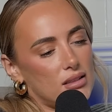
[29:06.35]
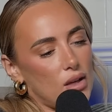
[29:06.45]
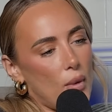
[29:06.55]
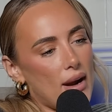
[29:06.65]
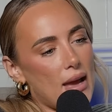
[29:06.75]

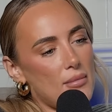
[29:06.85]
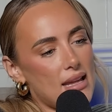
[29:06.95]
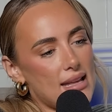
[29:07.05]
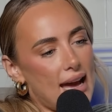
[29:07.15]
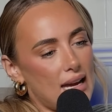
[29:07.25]

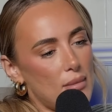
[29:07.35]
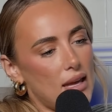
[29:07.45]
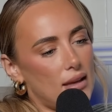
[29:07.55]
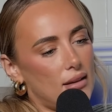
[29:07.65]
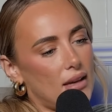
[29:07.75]
Emily came
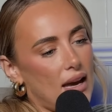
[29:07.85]
in